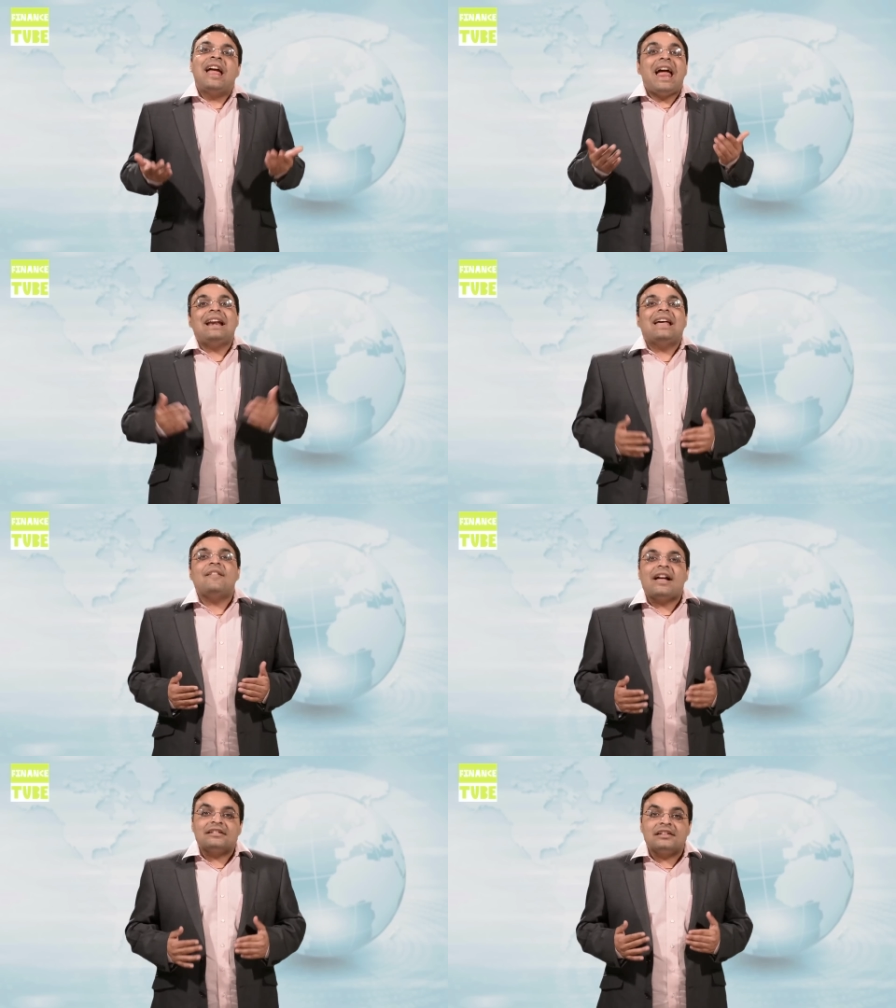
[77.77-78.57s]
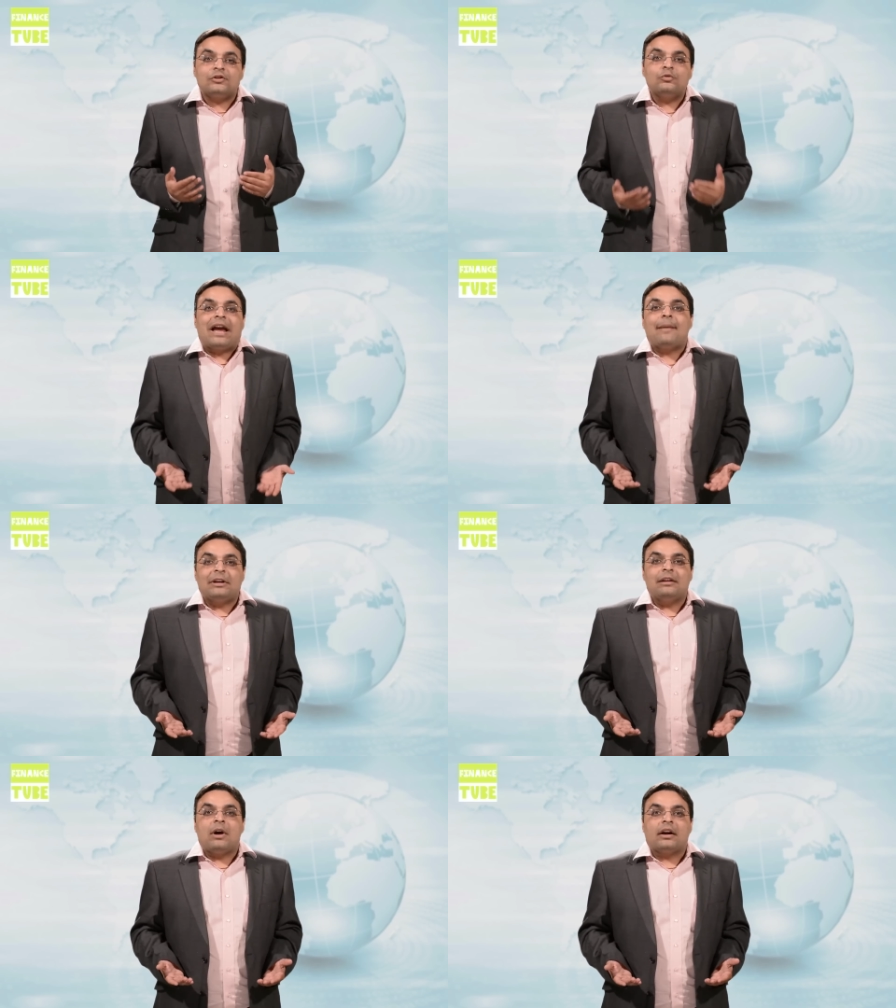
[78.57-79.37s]
and have access to
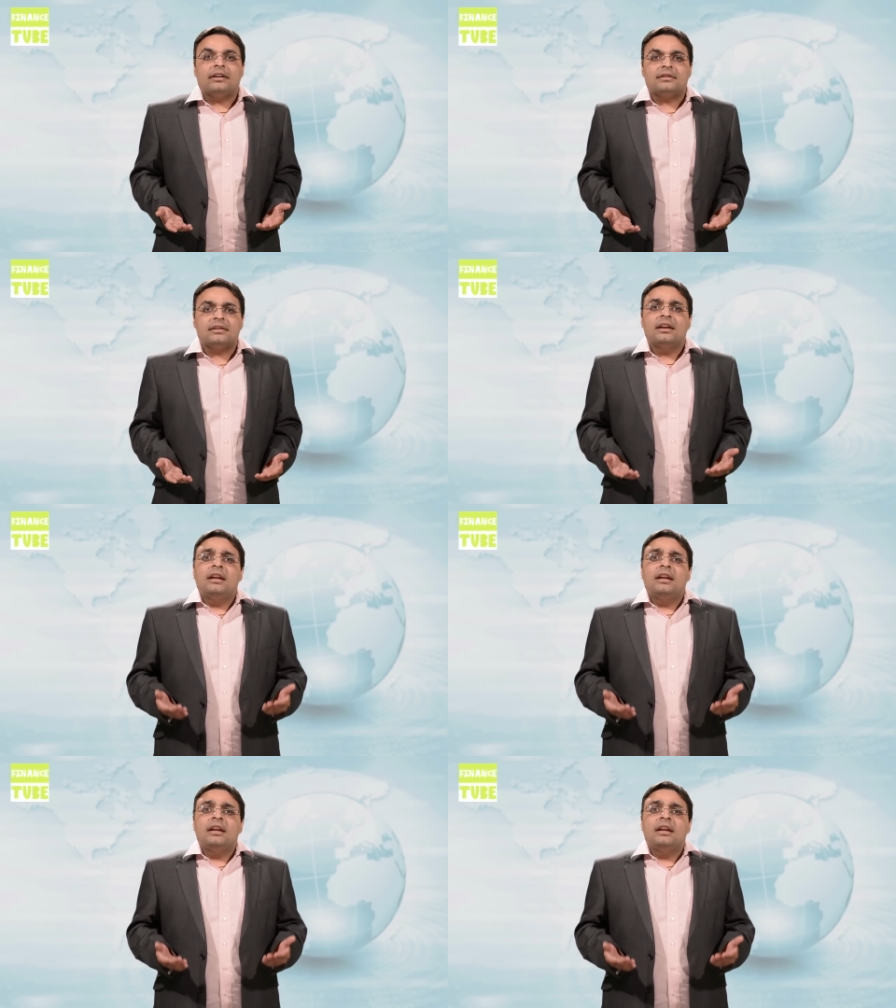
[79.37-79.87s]
capital markets.